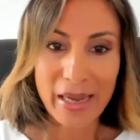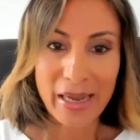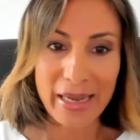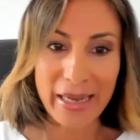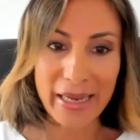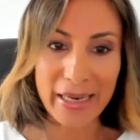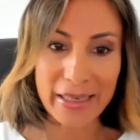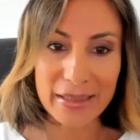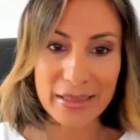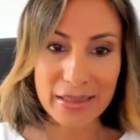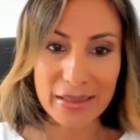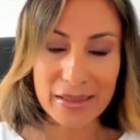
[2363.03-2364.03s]

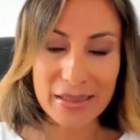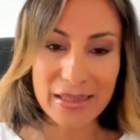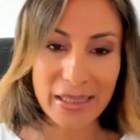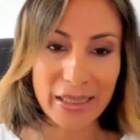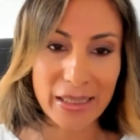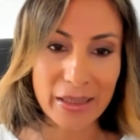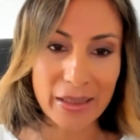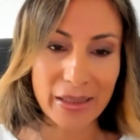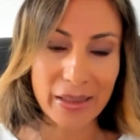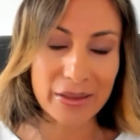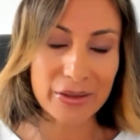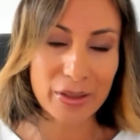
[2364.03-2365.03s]
And see
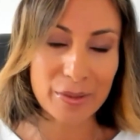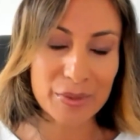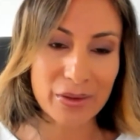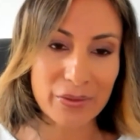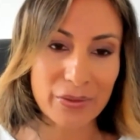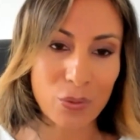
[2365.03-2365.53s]
in terms of